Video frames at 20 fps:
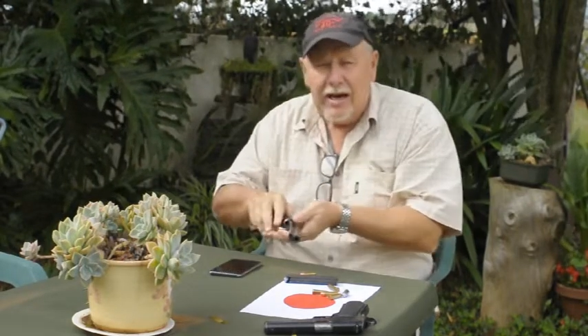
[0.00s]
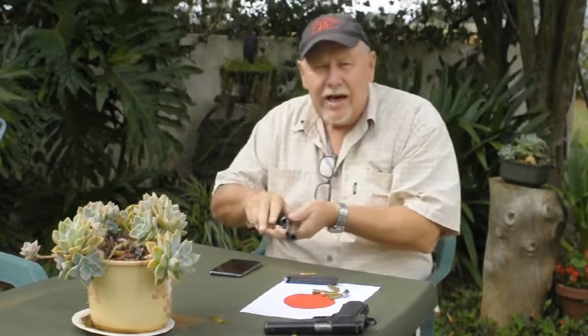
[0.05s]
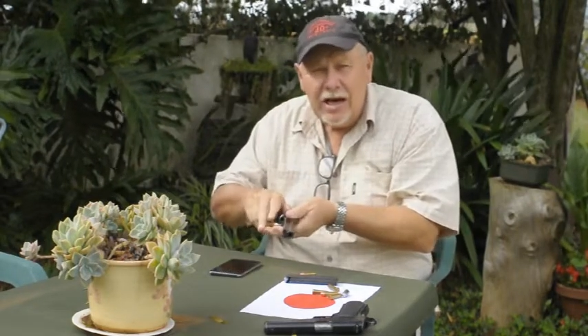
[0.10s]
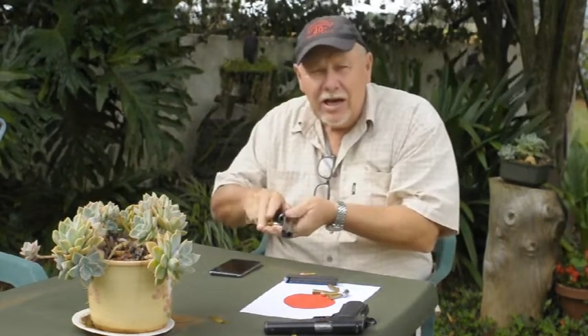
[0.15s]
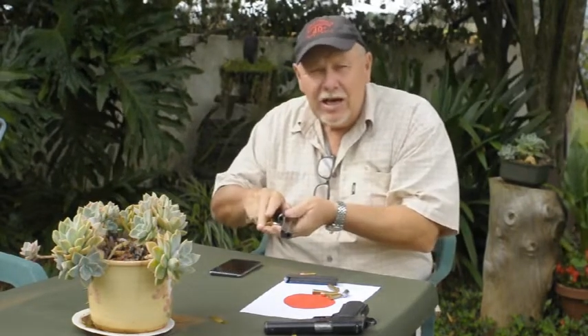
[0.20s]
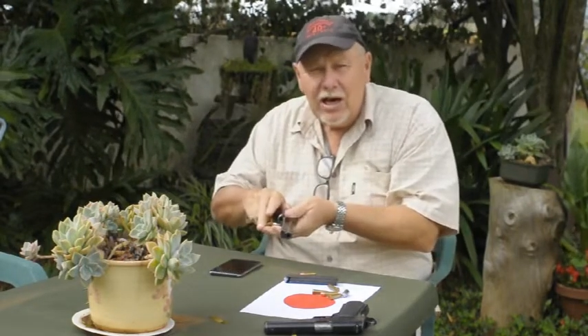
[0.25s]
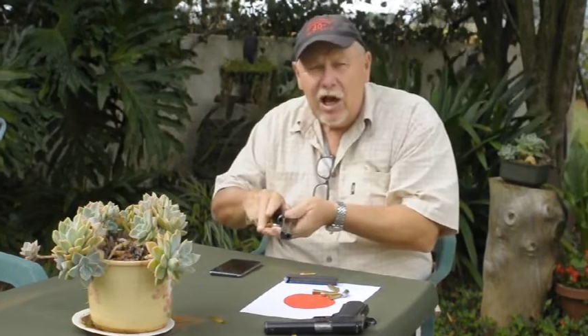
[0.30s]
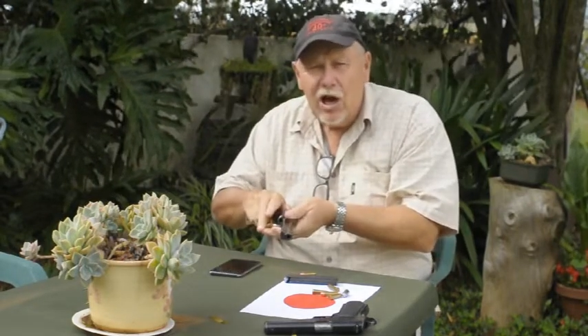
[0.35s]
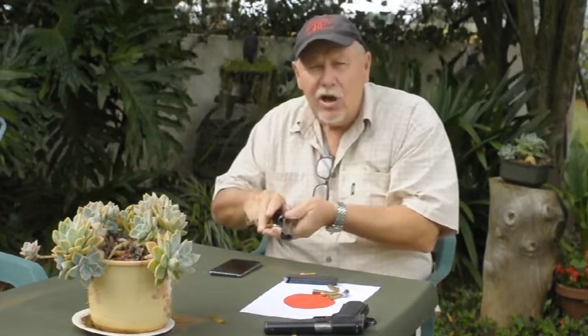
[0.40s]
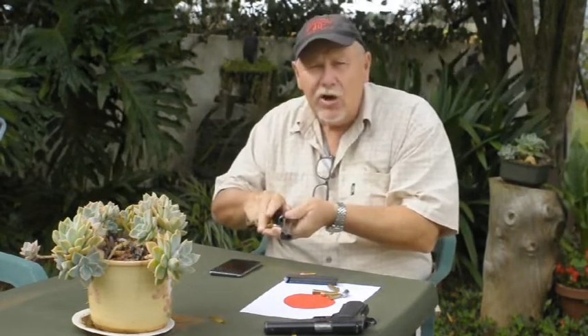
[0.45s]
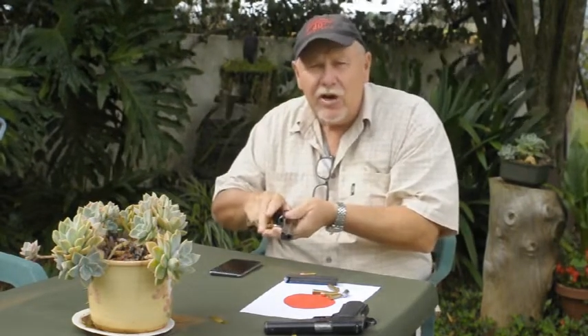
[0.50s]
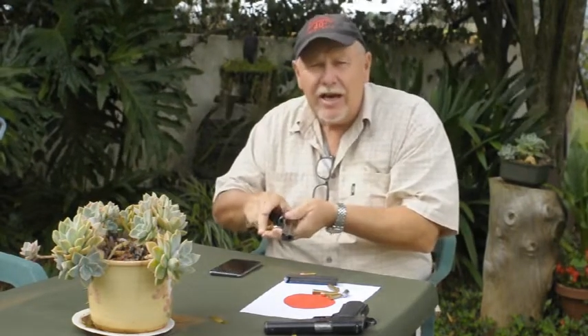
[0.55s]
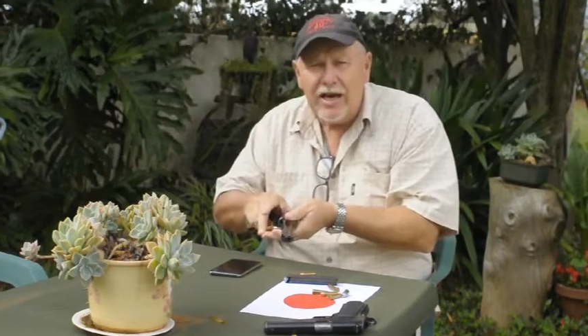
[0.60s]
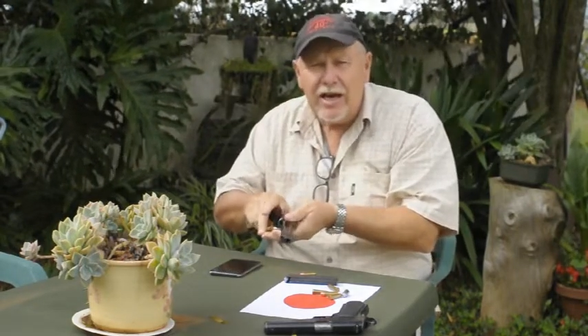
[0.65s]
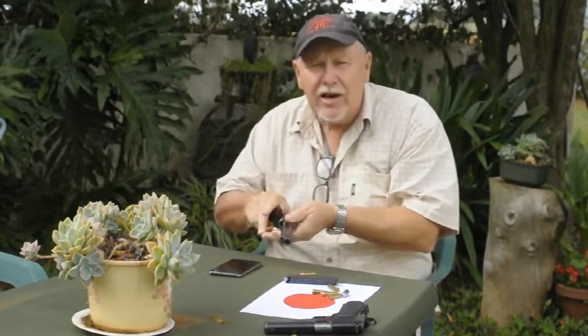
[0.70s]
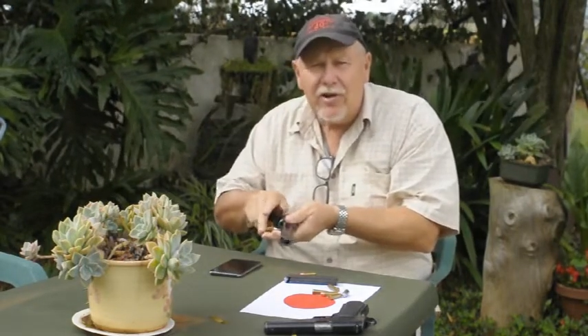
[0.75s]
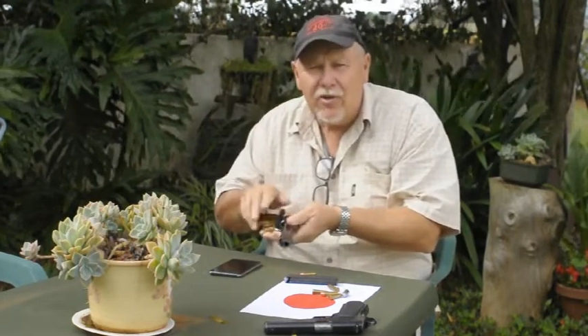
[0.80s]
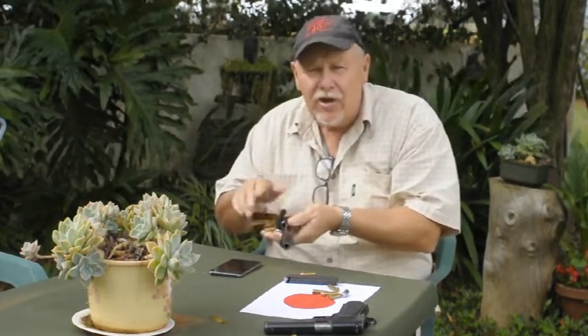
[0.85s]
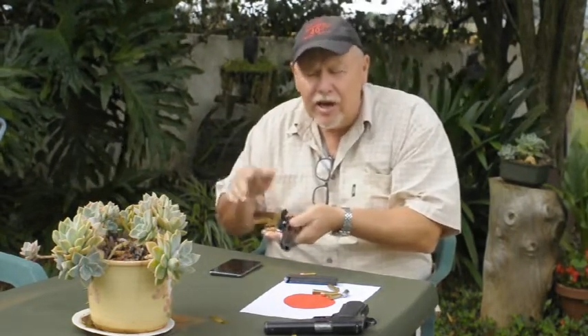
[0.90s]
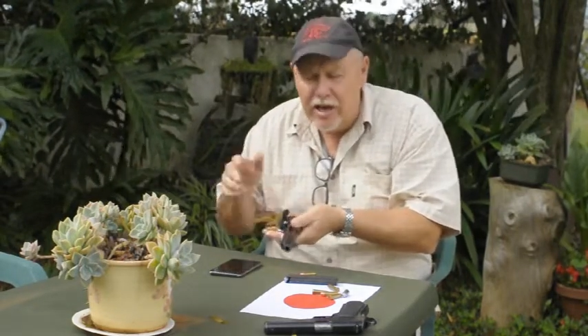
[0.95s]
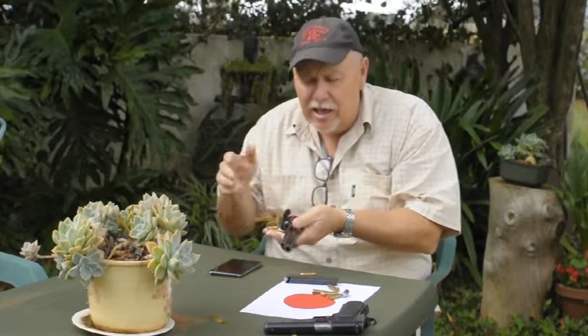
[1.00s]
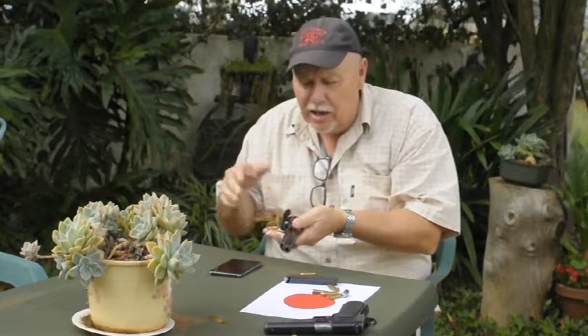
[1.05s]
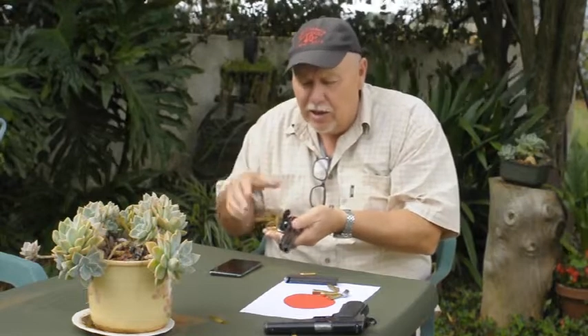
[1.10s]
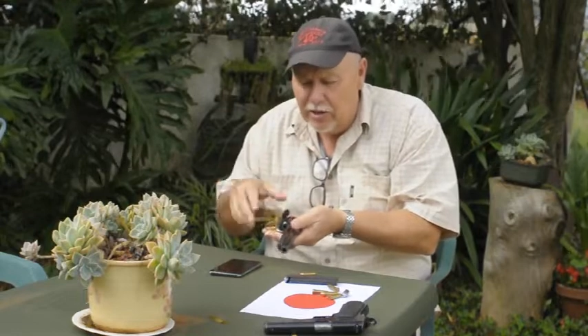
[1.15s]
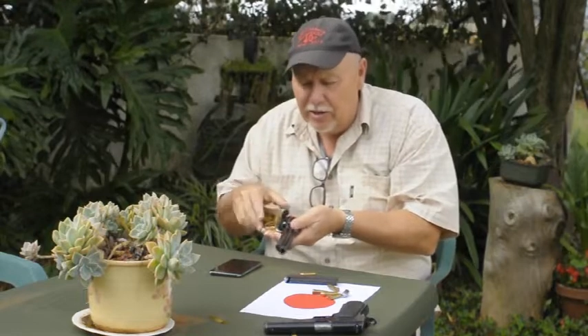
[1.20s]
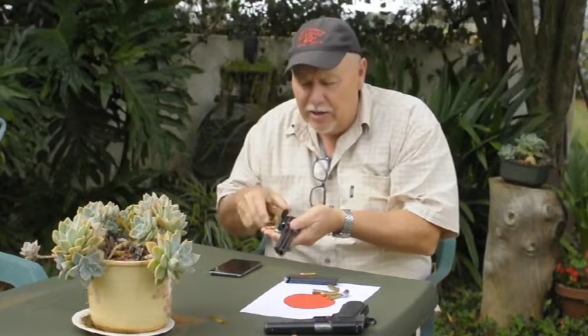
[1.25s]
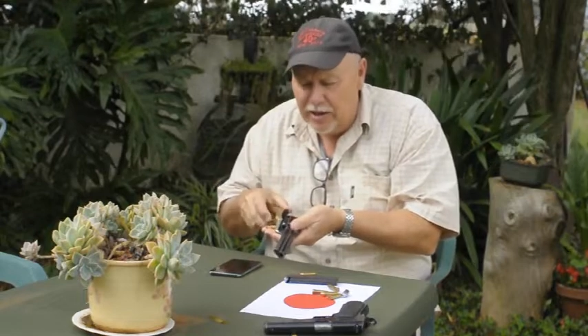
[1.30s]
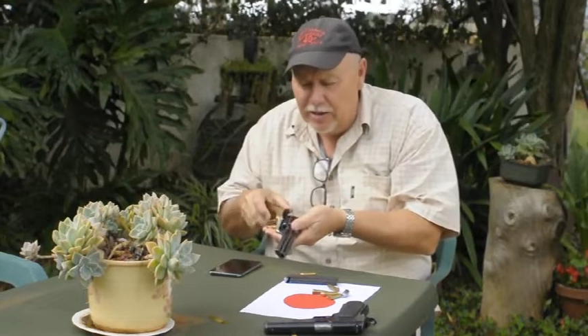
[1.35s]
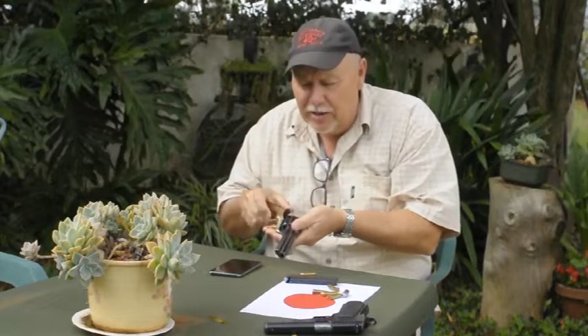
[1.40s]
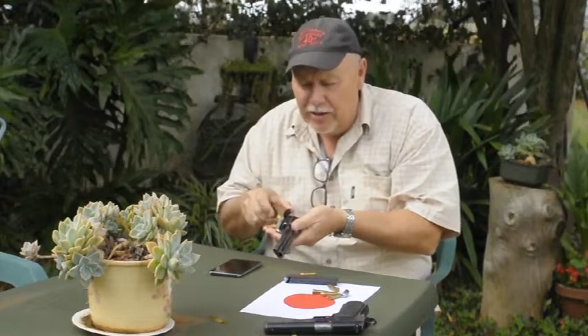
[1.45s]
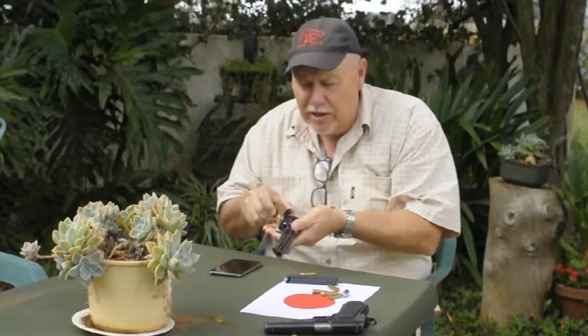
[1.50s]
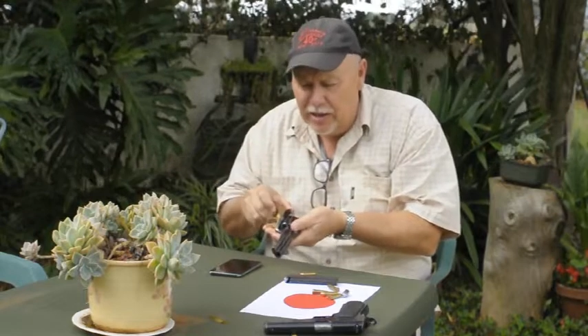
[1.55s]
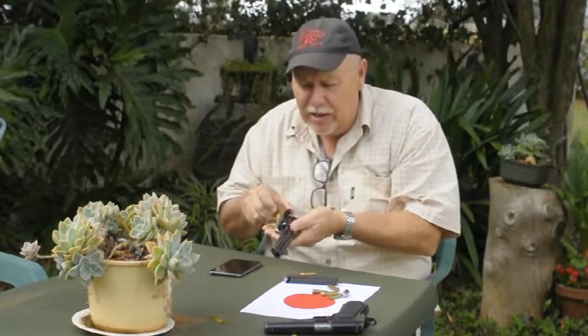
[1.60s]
unloading and reloading